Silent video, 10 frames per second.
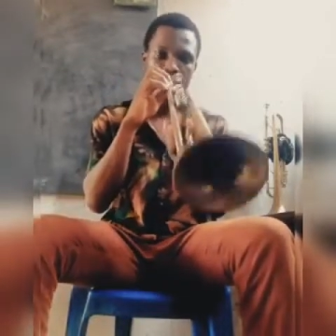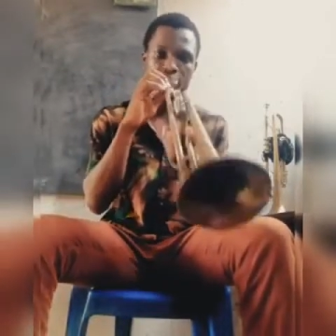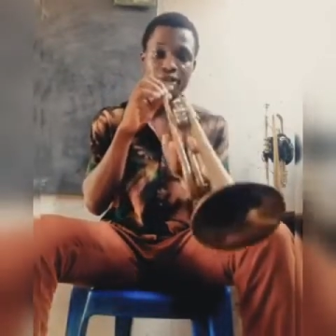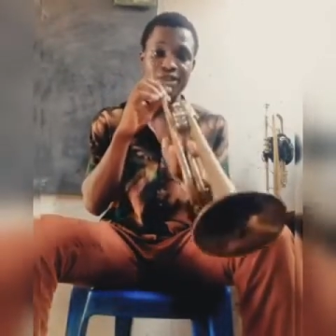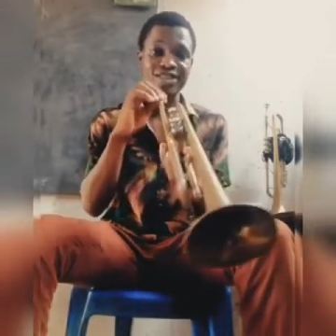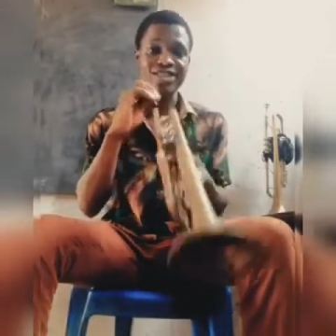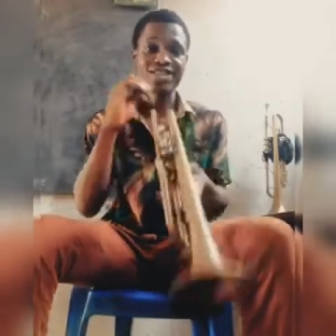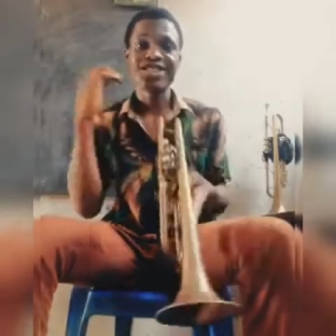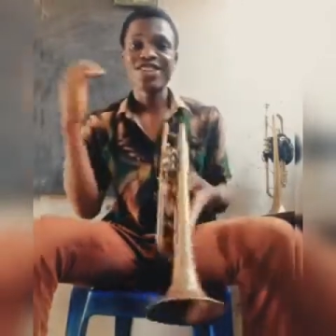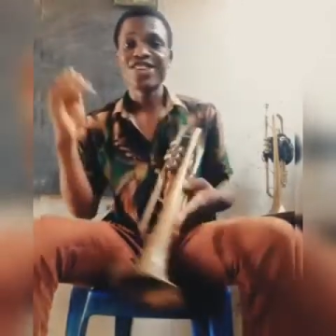Sorry,
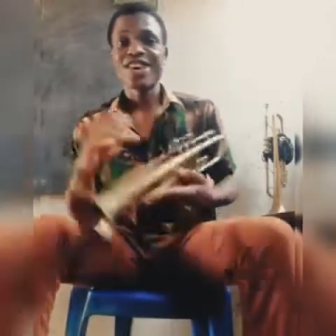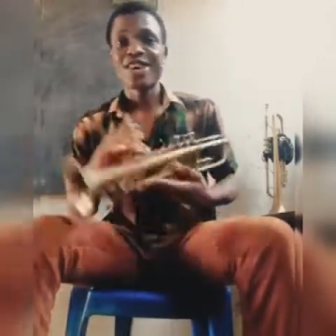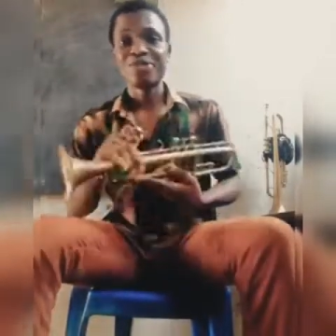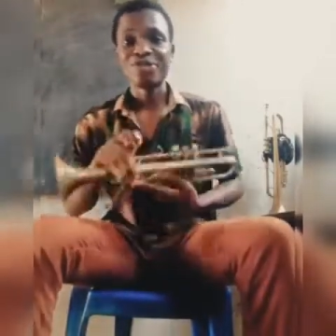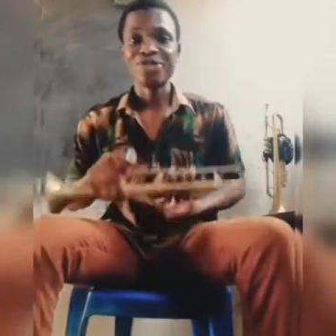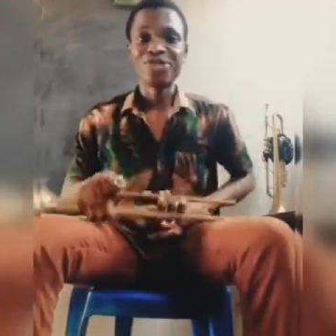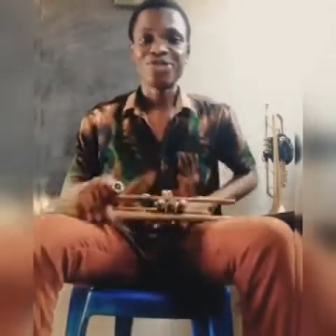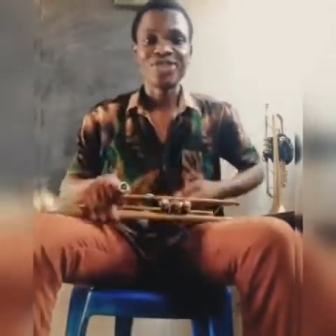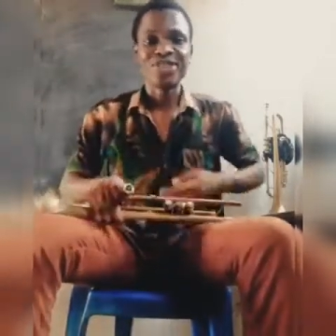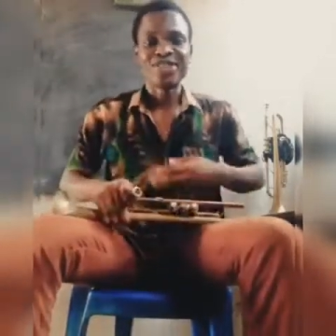I'm so
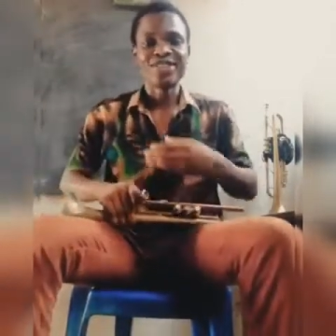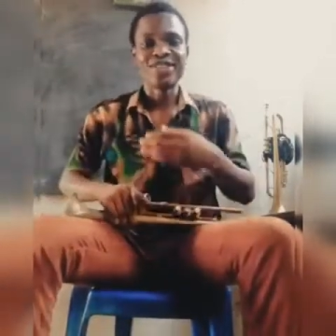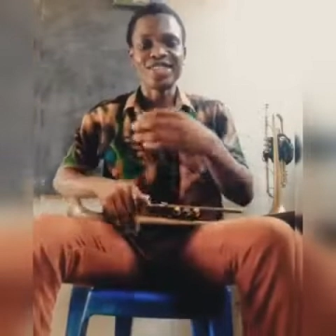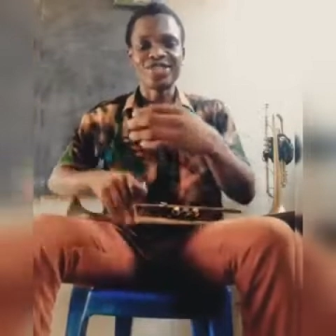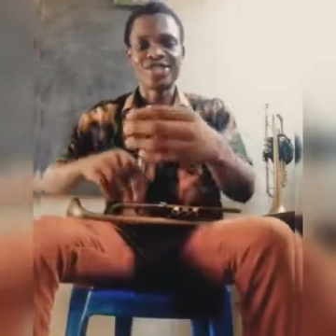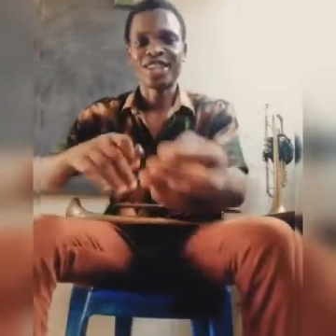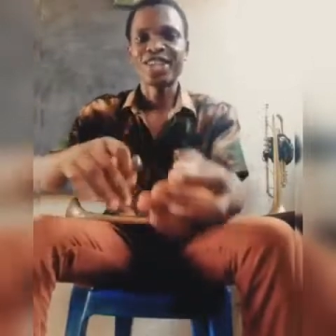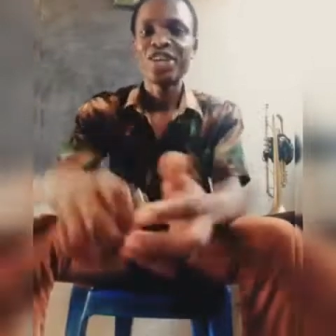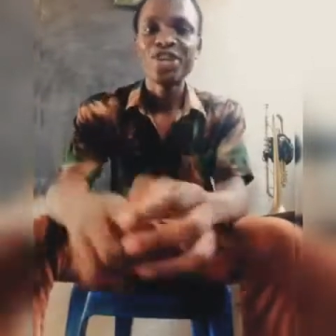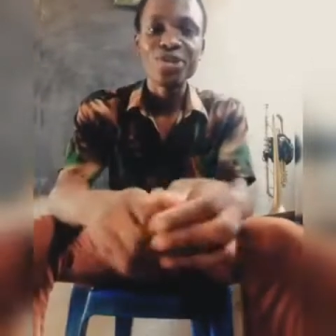used to it already. It's natural.
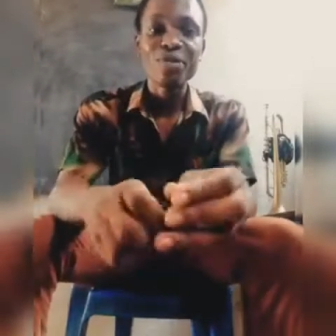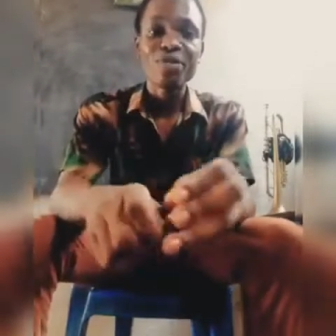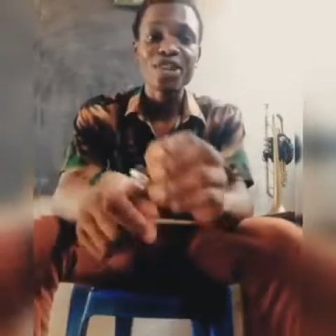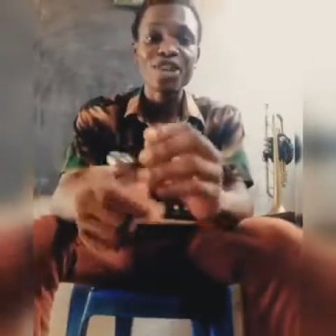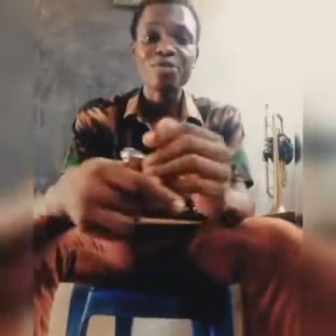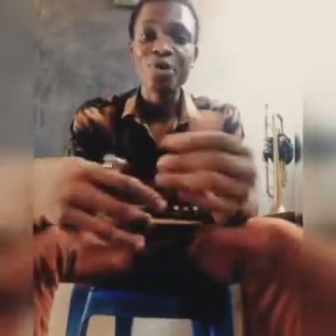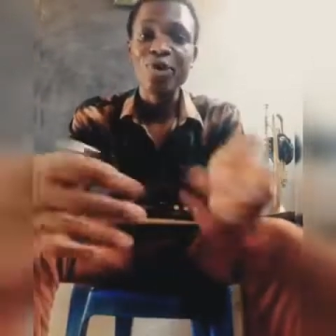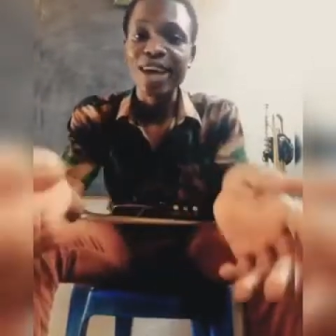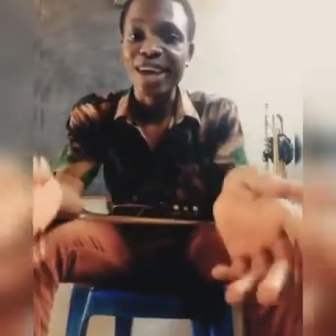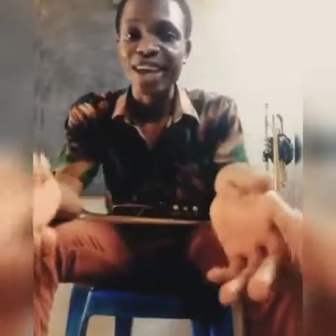So if I just
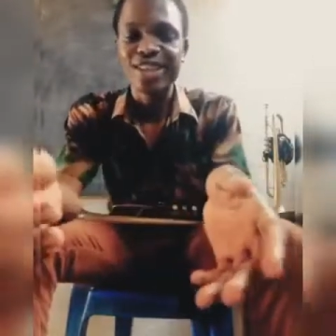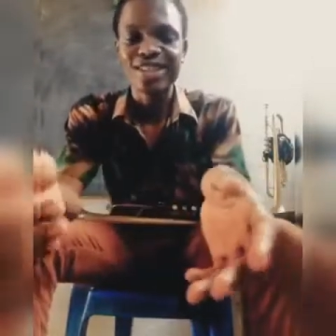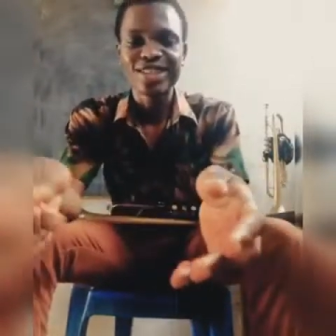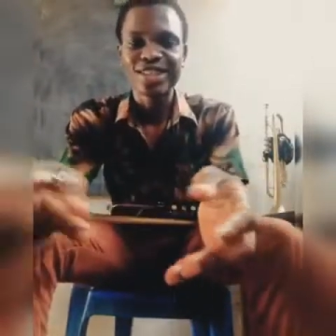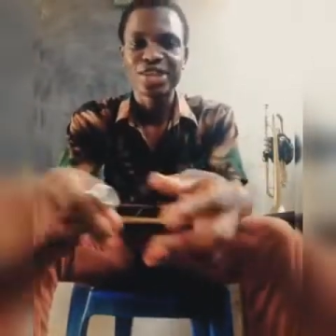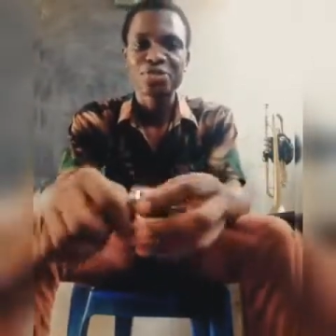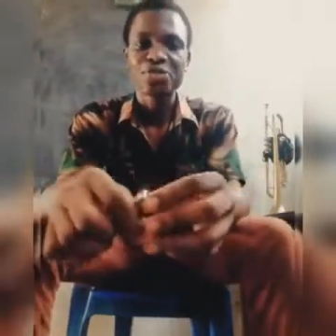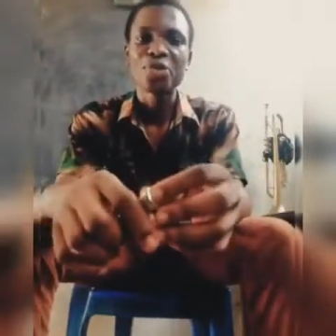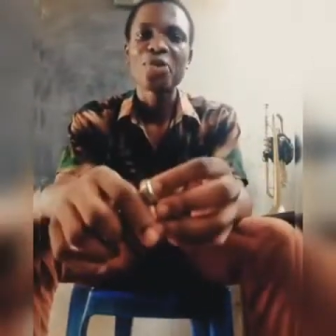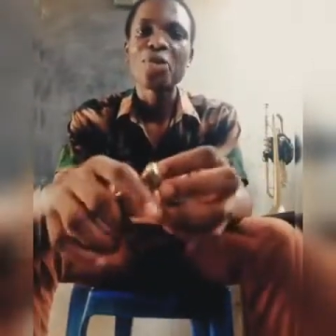blow air, sound
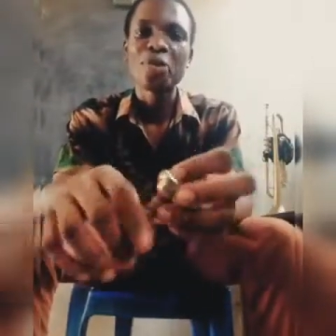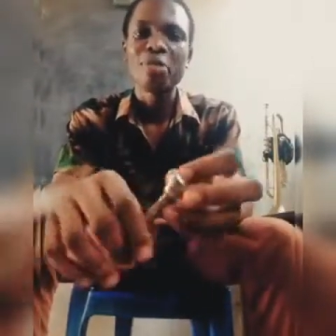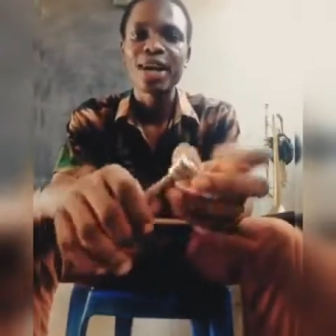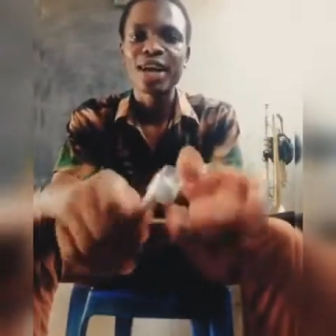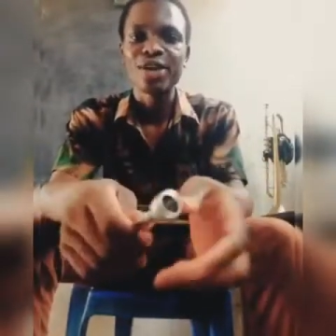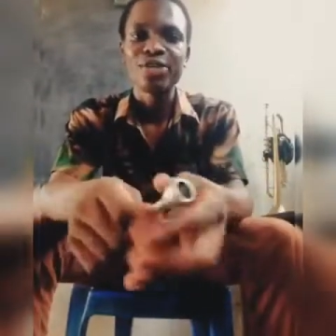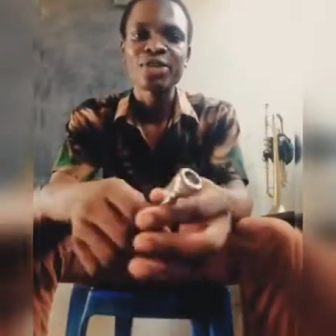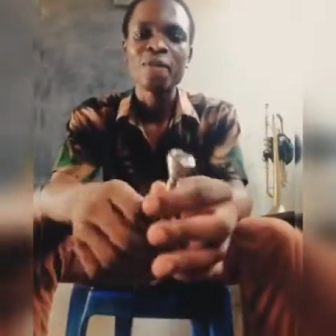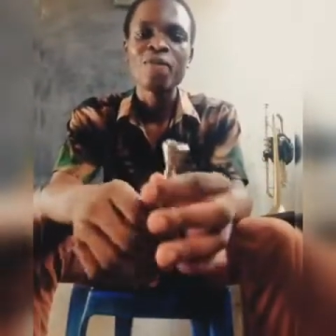will not come out.